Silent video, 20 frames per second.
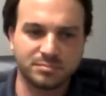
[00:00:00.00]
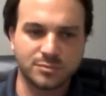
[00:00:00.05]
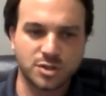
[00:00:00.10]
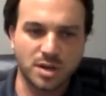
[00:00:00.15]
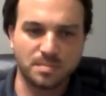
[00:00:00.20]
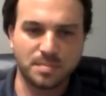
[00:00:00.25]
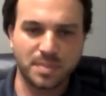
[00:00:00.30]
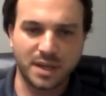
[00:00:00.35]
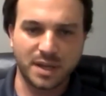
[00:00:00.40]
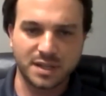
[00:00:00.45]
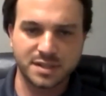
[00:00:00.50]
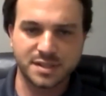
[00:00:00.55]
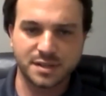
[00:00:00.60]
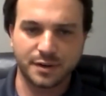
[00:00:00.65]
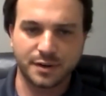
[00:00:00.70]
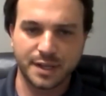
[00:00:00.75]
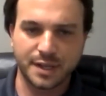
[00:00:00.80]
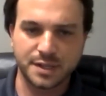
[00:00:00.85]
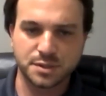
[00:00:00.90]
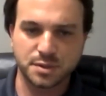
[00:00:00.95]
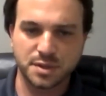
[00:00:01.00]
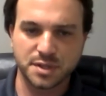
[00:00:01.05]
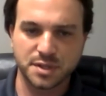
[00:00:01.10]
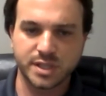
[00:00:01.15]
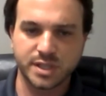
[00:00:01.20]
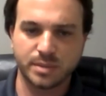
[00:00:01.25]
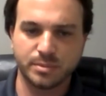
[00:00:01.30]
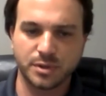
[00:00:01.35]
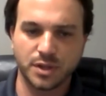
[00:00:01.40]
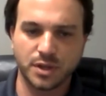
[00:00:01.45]
jump in and start answering
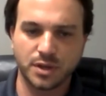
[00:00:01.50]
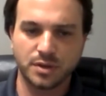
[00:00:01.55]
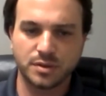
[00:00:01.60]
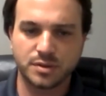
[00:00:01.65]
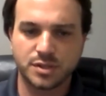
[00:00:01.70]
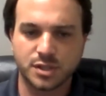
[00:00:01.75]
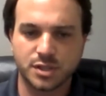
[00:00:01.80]
some of those.